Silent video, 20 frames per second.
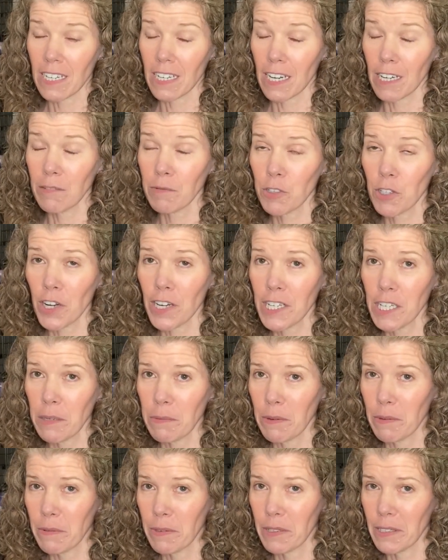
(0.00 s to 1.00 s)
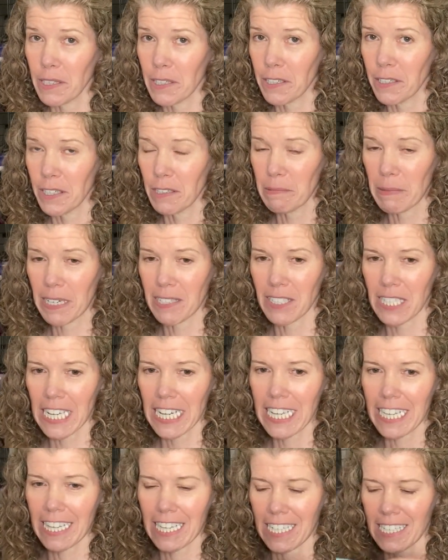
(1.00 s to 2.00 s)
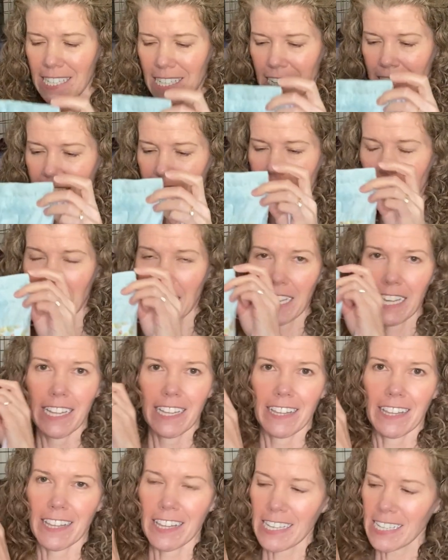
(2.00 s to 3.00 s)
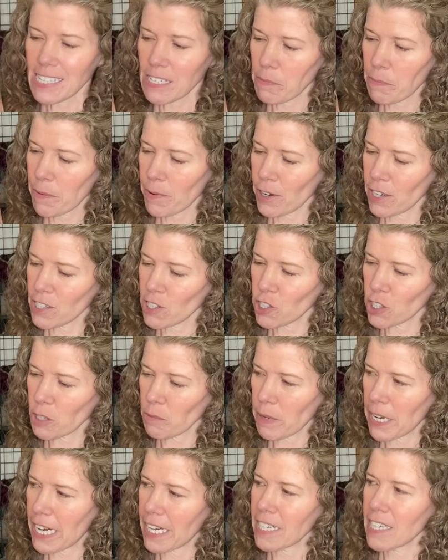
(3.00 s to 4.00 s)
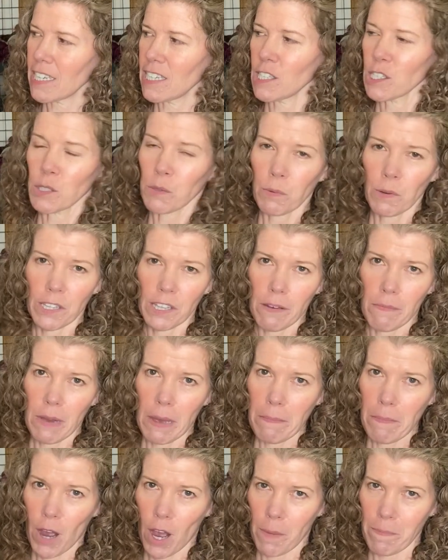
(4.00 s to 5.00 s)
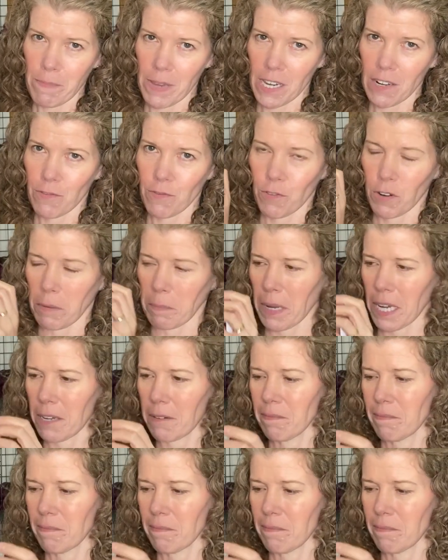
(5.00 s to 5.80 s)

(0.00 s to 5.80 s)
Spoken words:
I'm trying to be really good about saying these things. This project bag is one that my mom made for me.